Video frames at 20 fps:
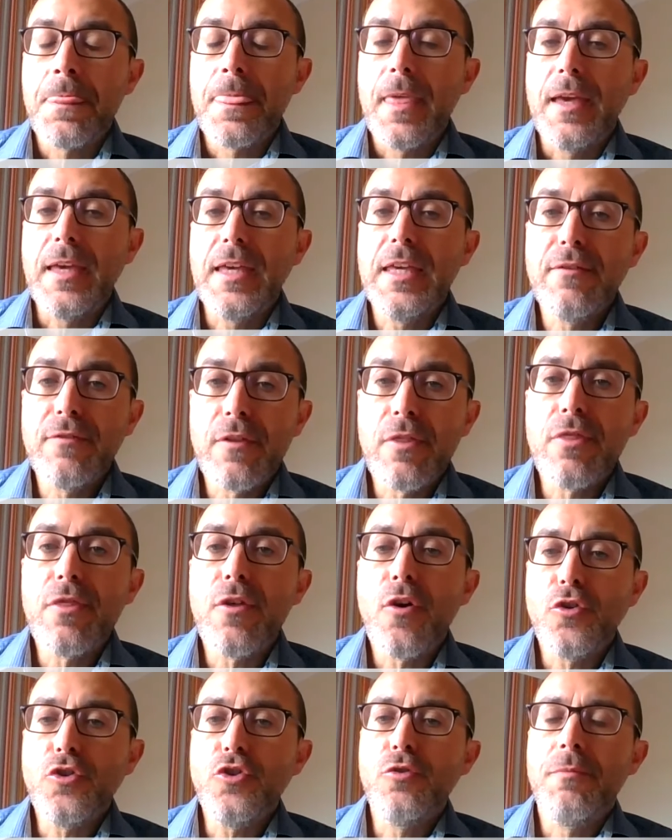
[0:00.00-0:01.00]
even
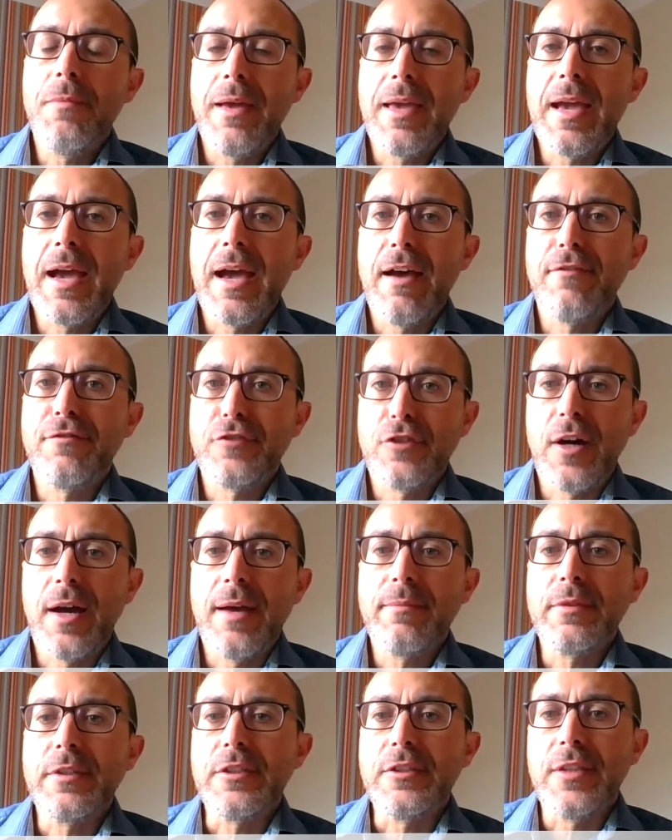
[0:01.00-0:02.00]
though you may have
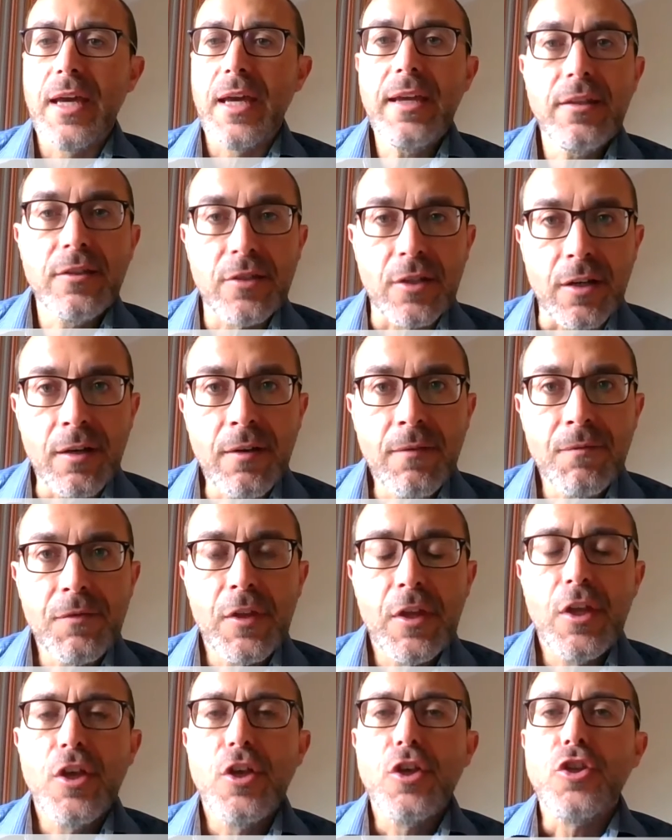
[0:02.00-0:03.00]
timely data,
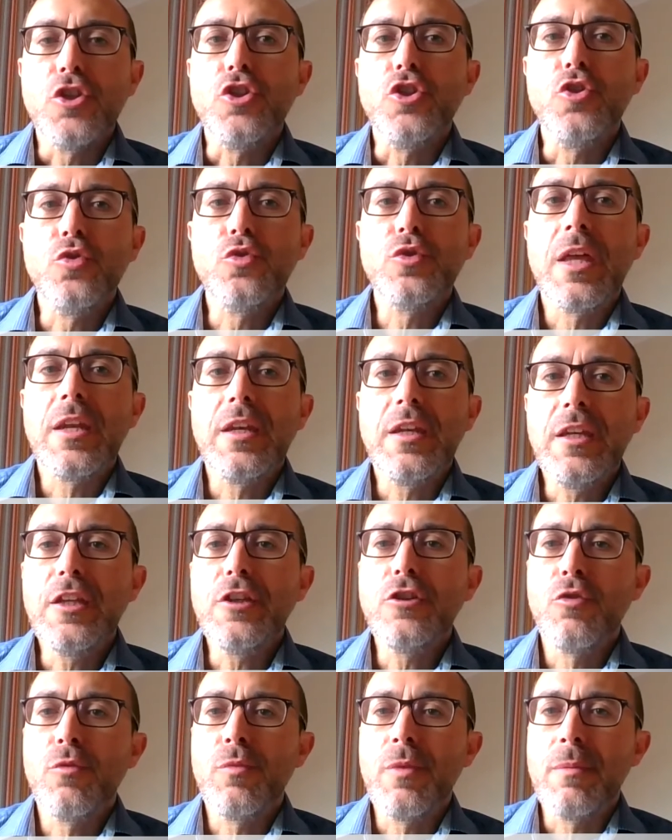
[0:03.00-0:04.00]
you then
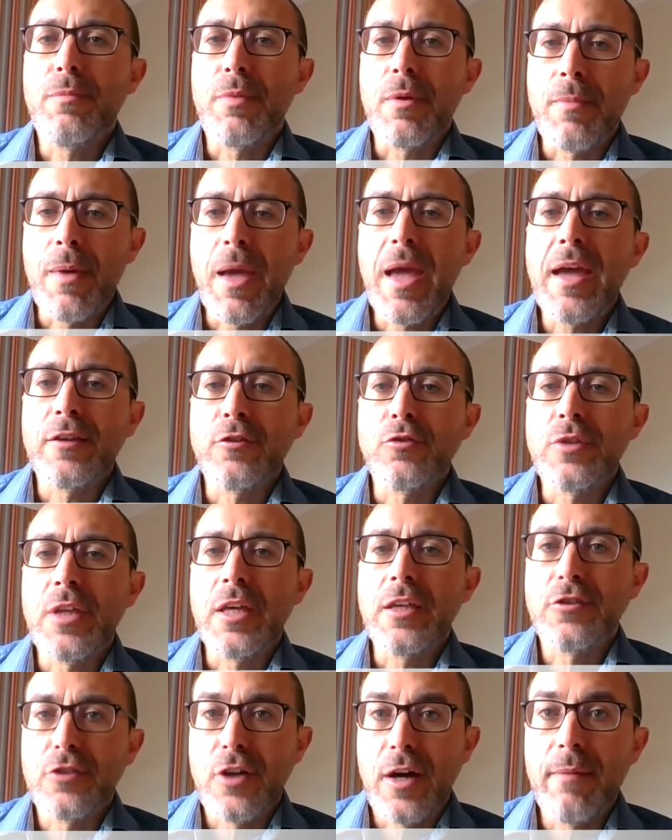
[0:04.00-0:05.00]
need to be prepared to
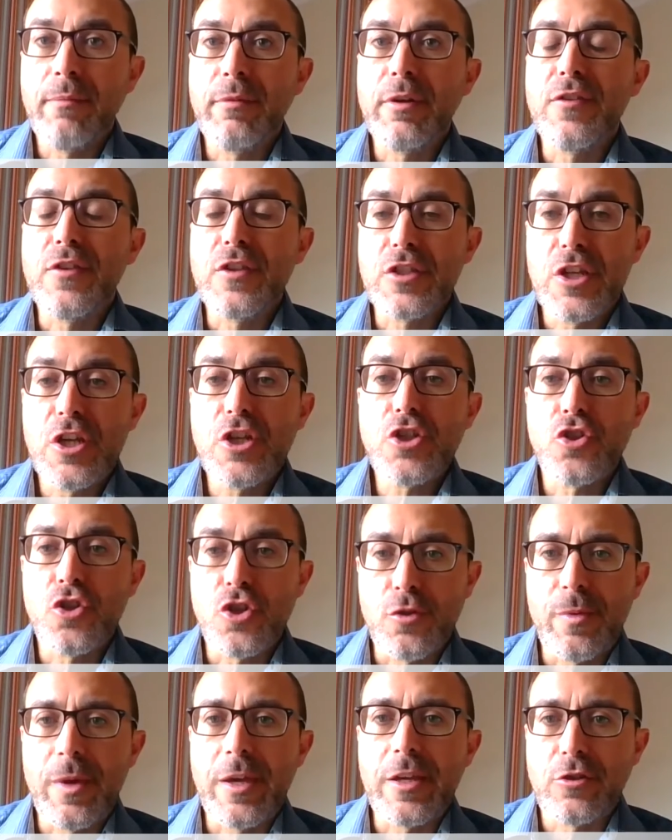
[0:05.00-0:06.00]
take timely
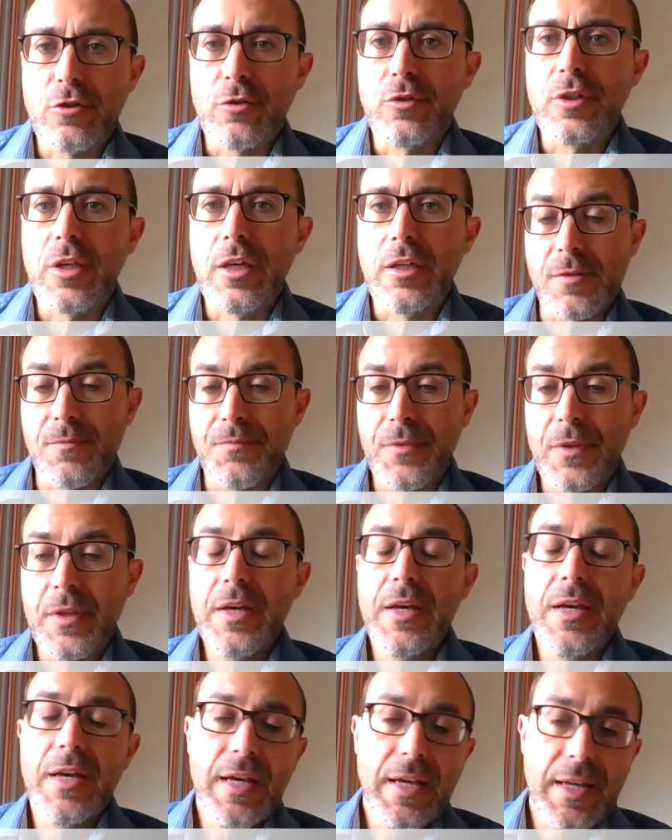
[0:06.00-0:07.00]
decisions based on data.
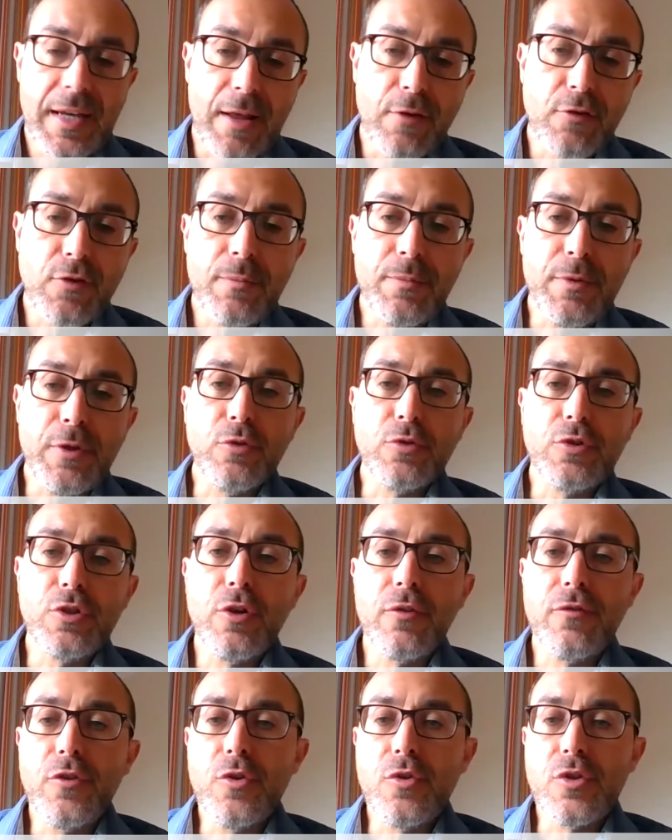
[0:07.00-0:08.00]
Now, the beauty
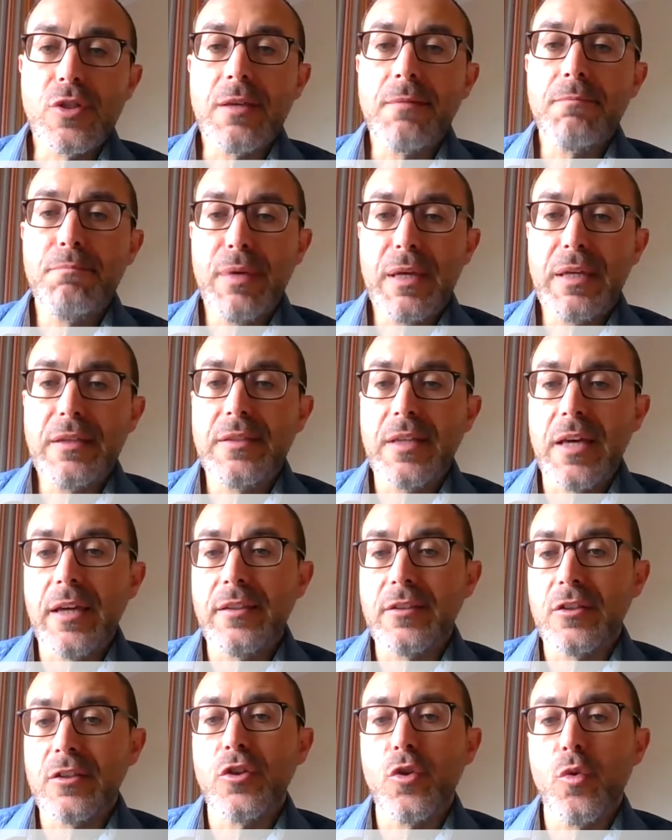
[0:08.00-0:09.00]
of using big
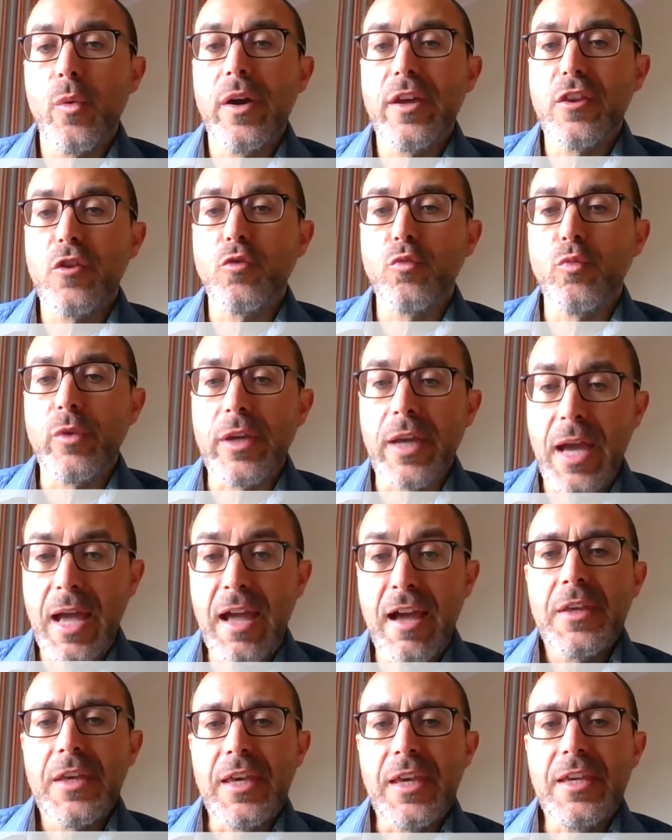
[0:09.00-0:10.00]
data in the way that we
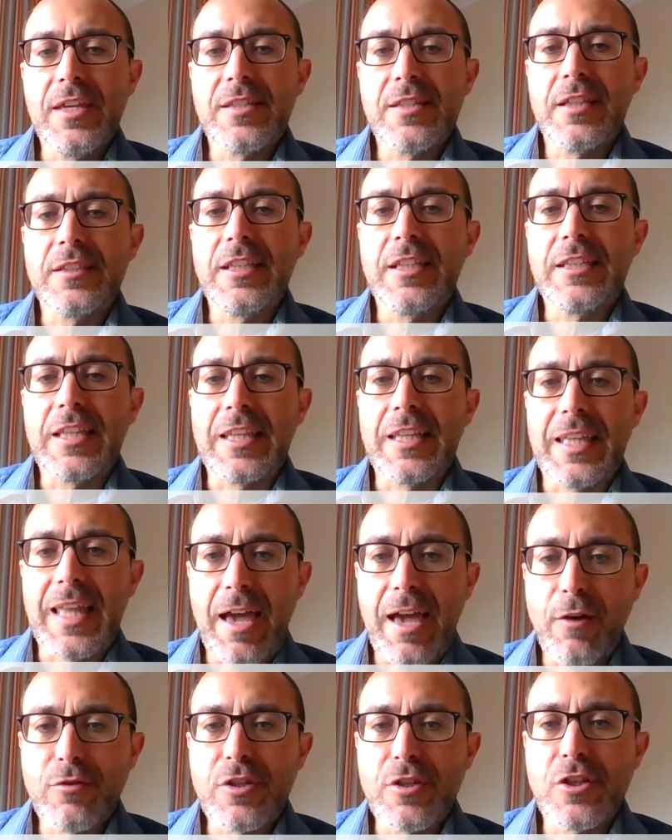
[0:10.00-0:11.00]
have is that it
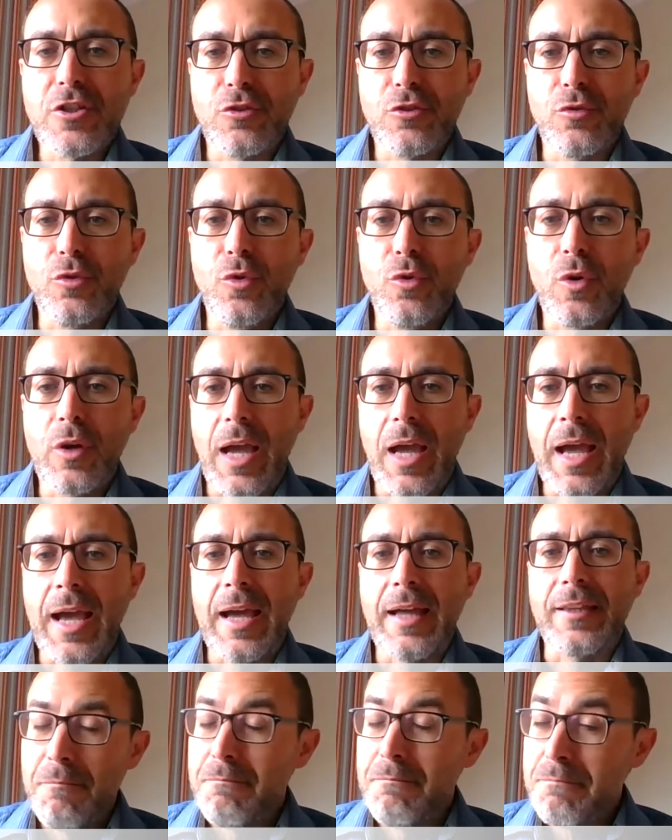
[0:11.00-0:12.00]
allows us to look
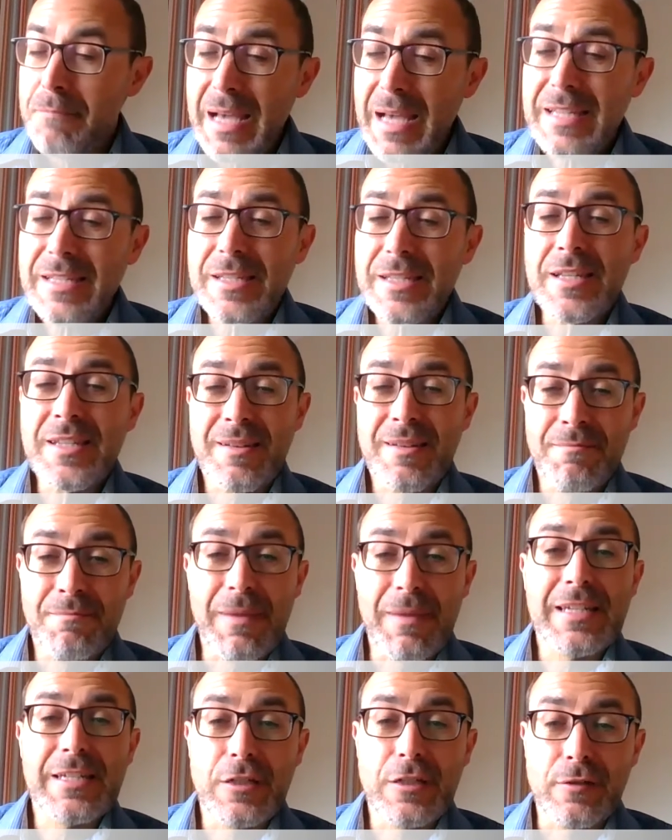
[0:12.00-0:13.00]
at masses and
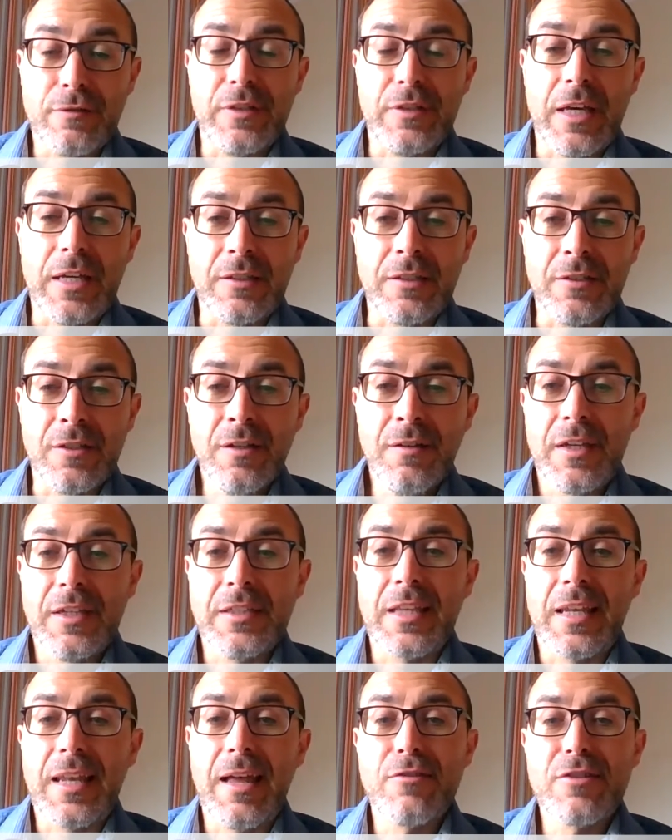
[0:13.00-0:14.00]
masses of data. It
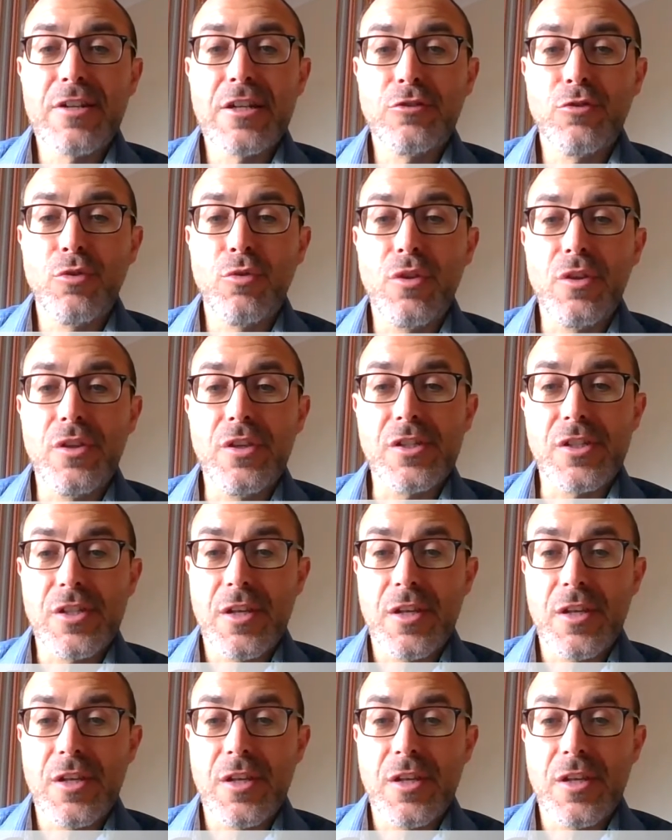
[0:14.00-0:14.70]
allows us to do this